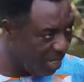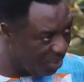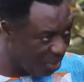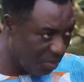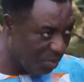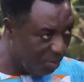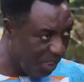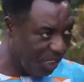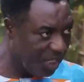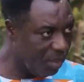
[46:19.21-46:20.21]
It might
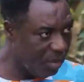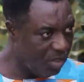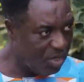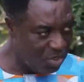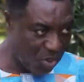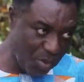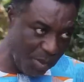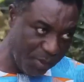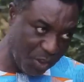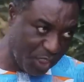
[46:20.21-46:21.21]
just be me.
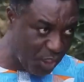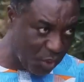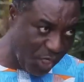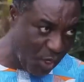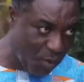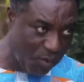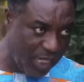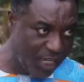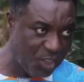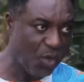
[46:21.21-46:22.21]
So you may be talking to
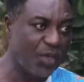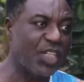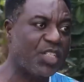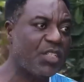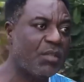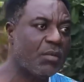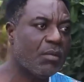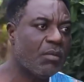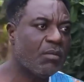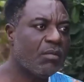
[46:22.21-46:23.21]
Igwe without knowing
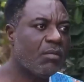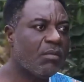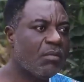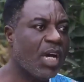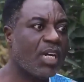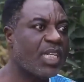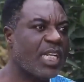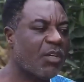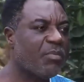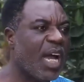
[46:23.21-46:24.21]
it.
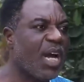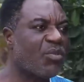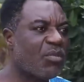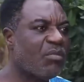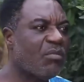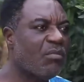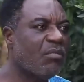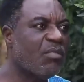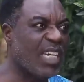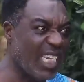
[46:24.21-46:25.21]
Now get out of my house.